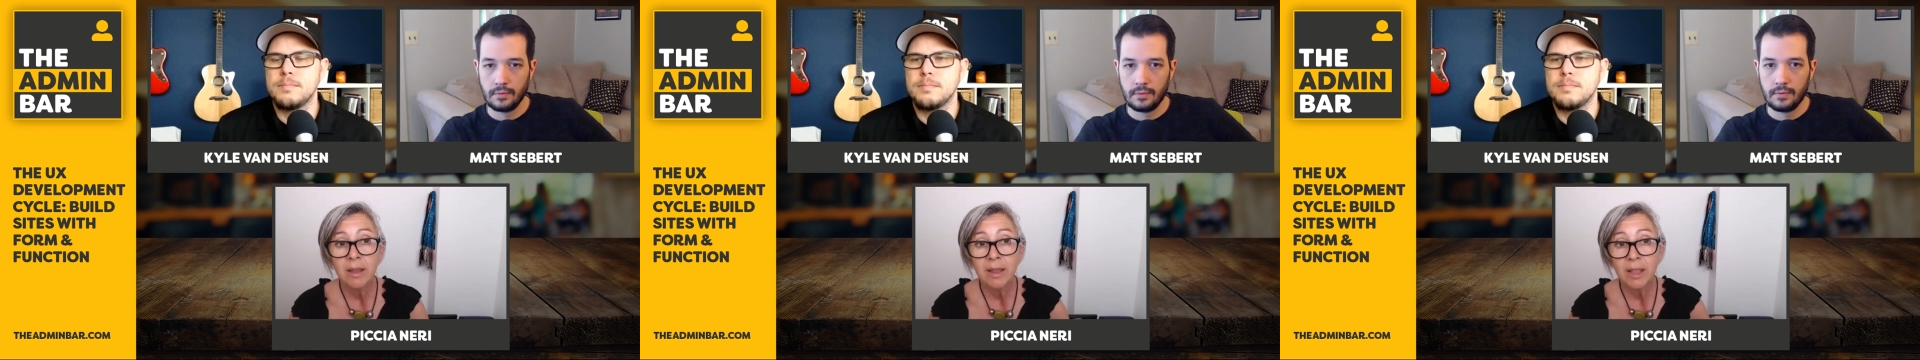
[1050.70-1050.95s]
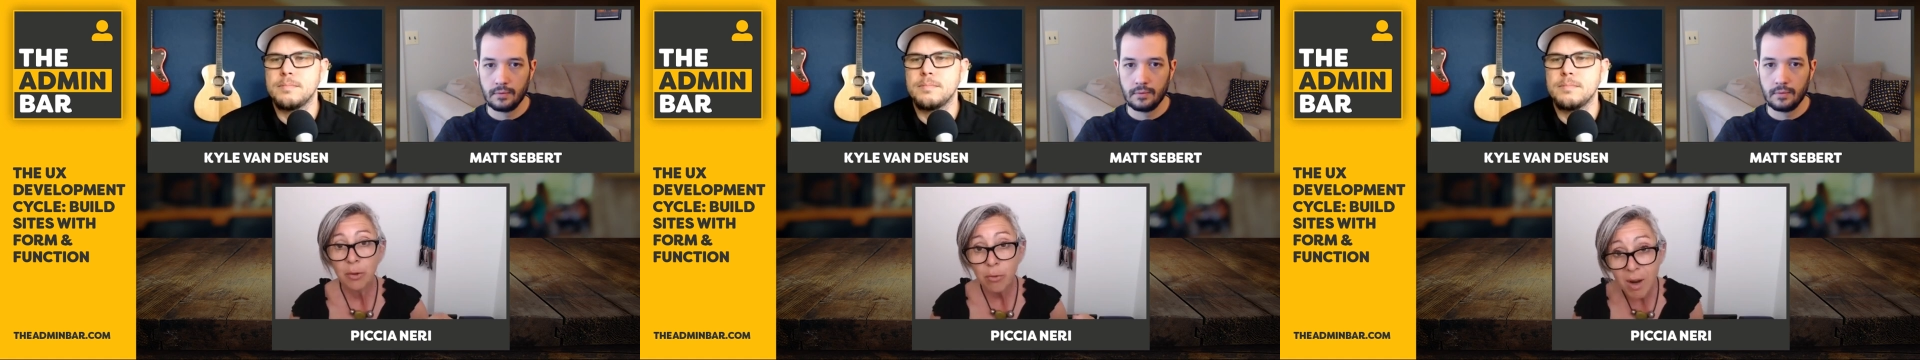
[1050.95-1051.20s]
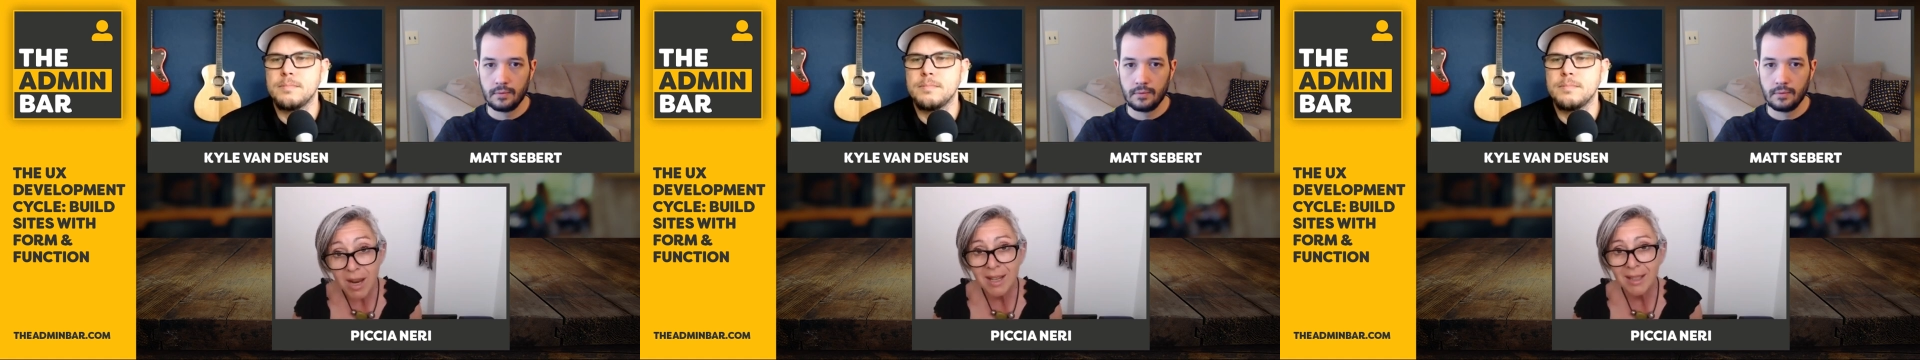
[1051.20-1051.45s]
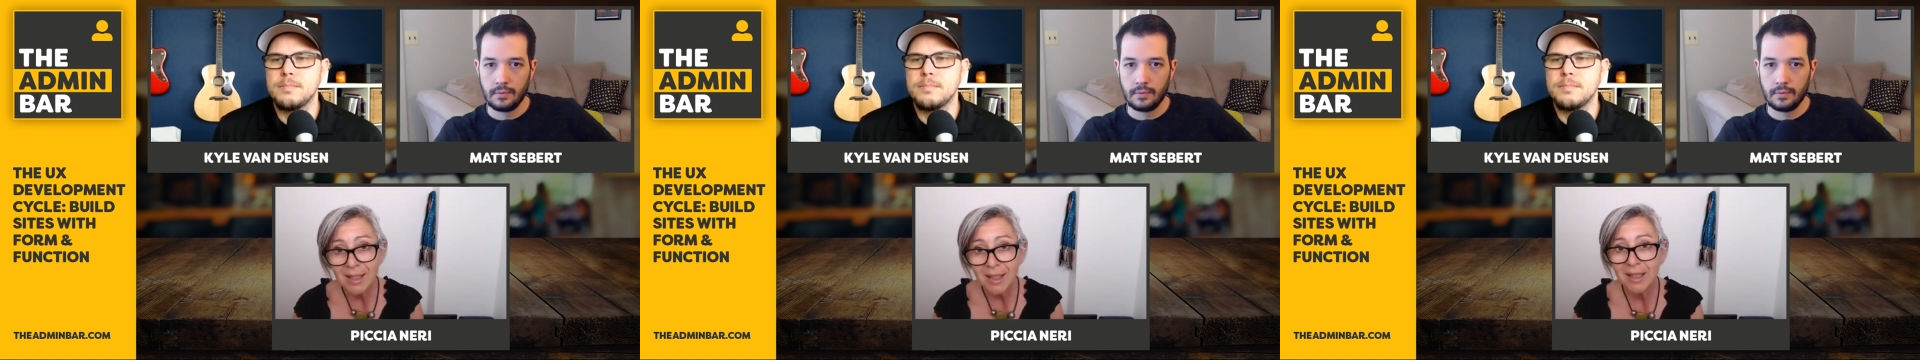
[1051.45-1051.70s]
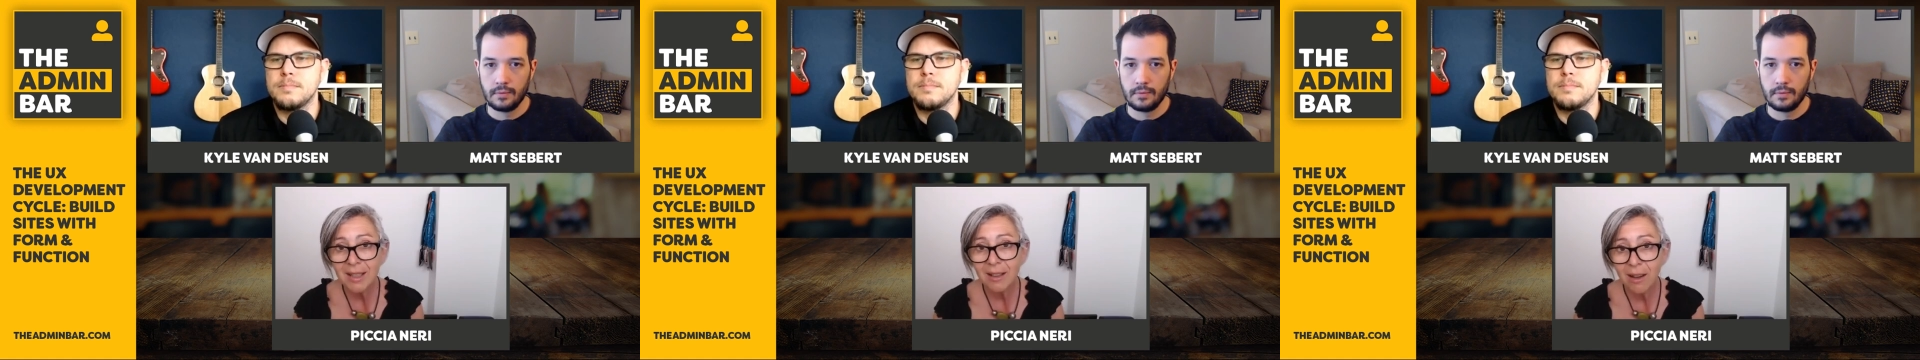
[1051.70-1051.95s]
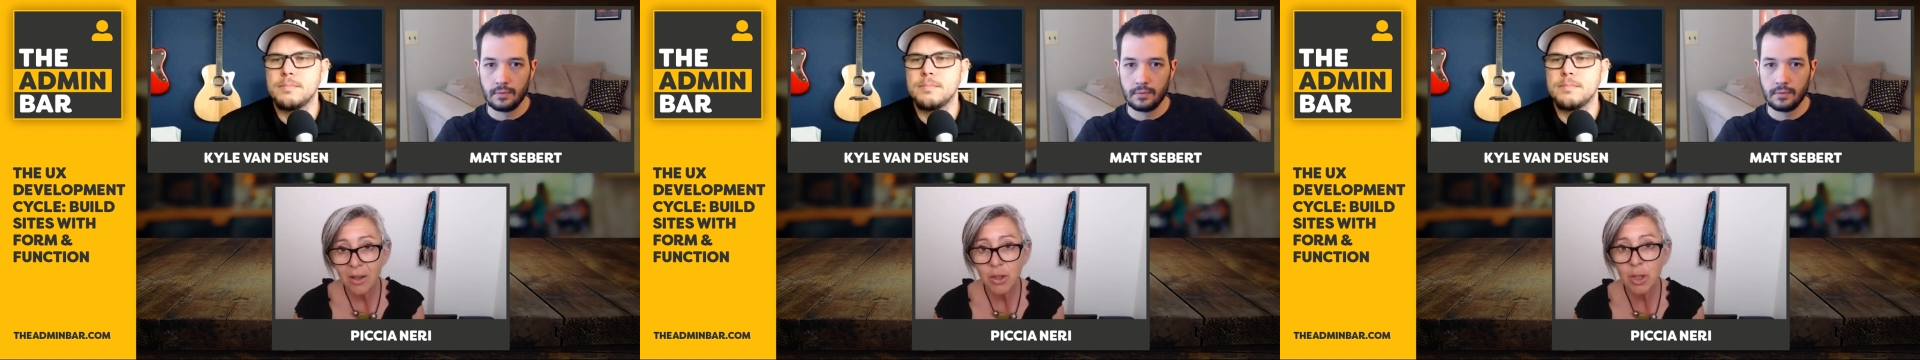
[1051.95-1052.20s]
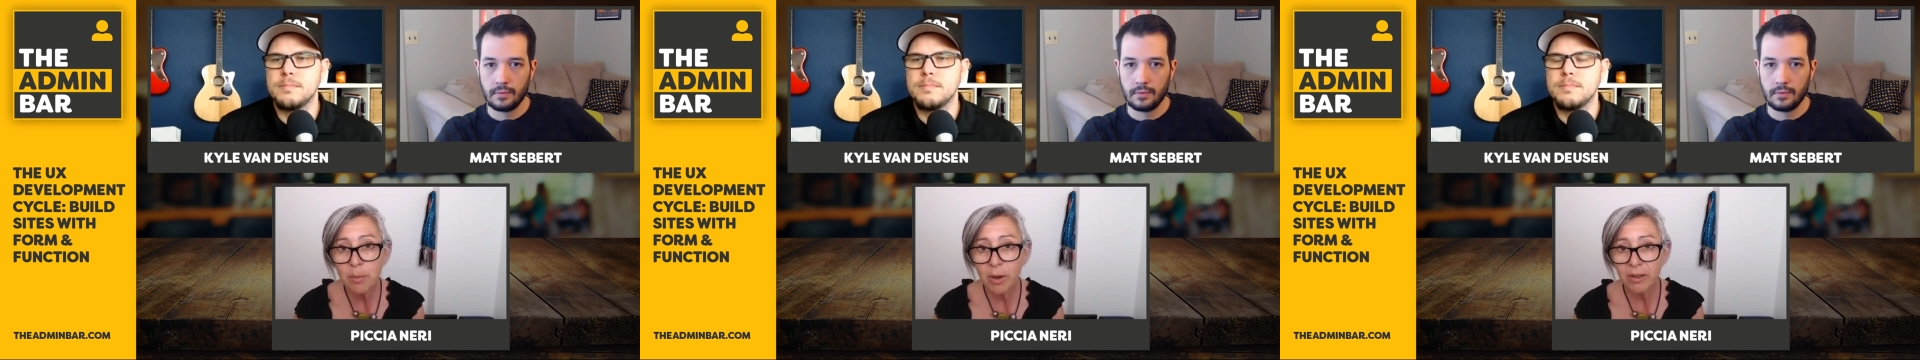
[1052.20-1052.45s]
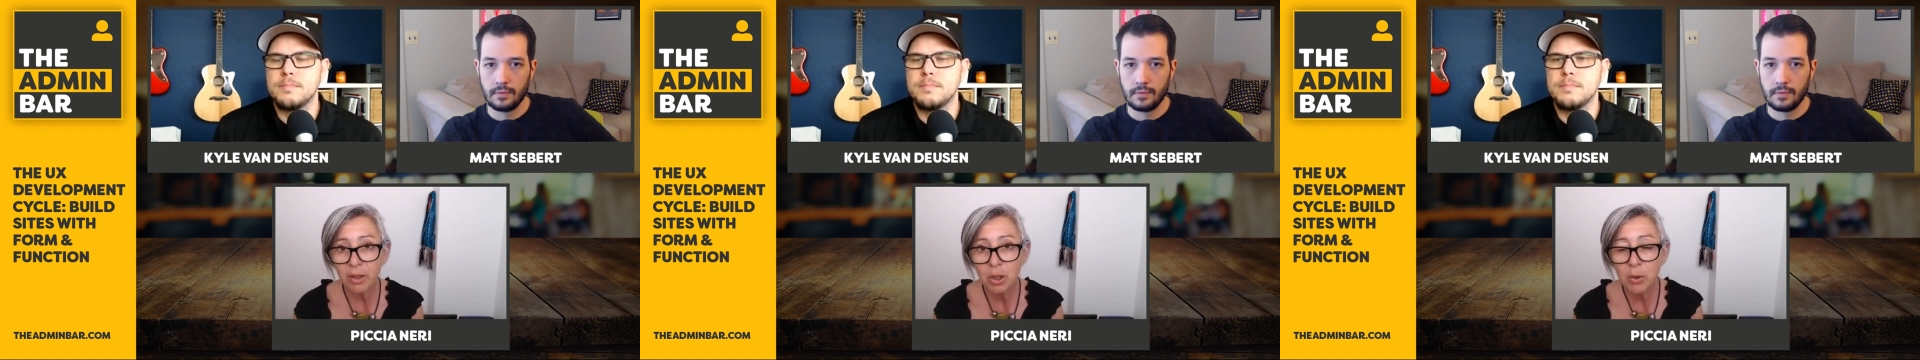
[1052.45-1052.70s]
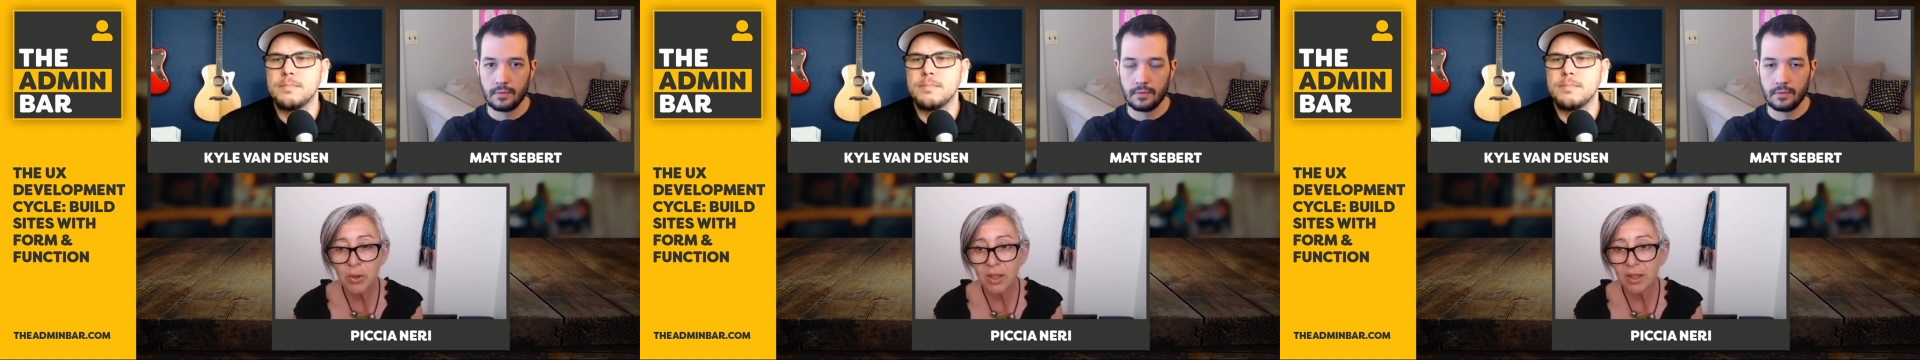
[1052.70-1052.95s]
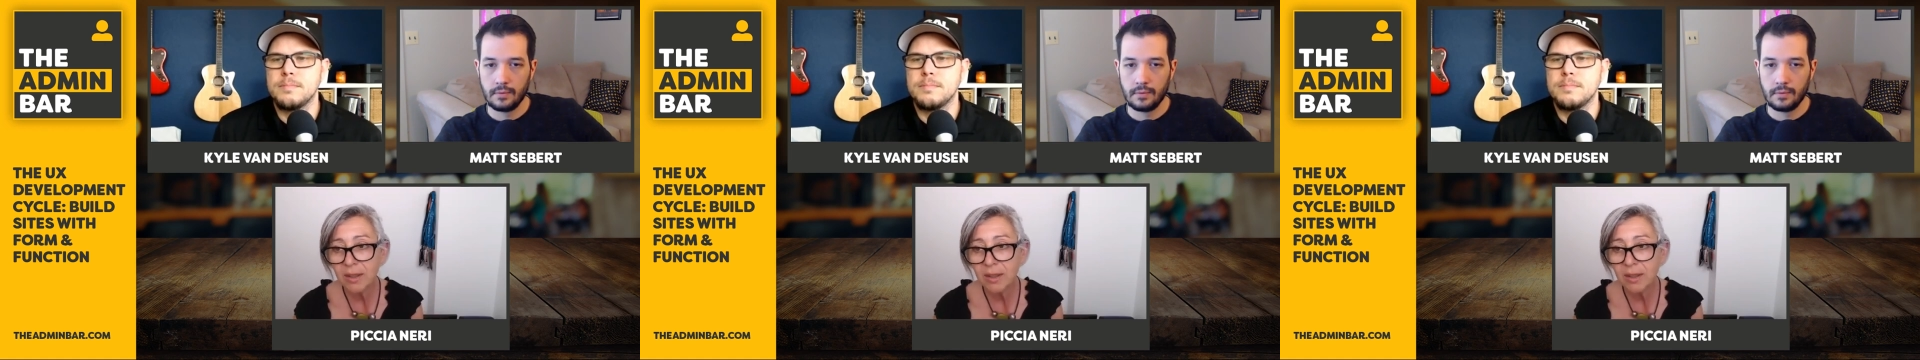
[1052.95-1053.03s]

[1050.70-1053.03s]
Speaker 1: created largely by the users,